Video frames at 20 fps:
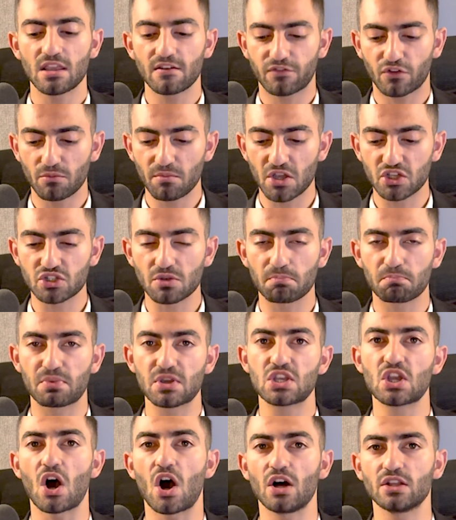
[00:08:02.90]
information
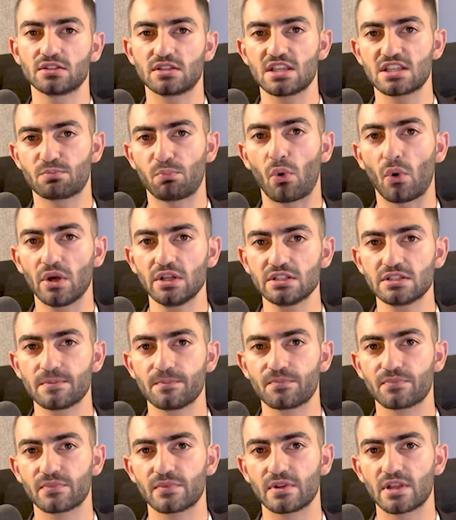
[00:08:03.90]
beyond this point
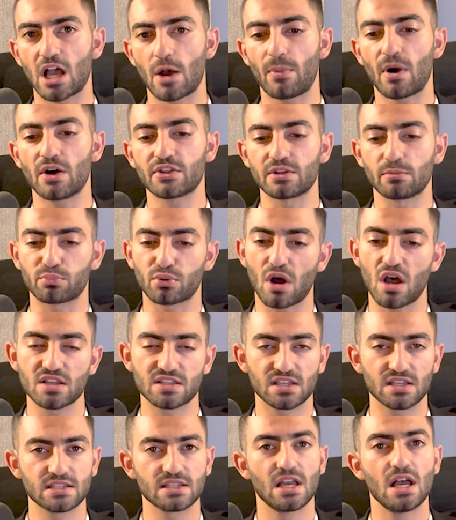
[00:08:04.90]
about the
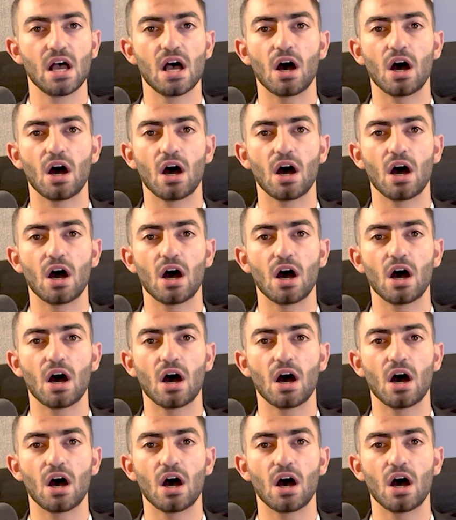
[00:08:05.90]
process,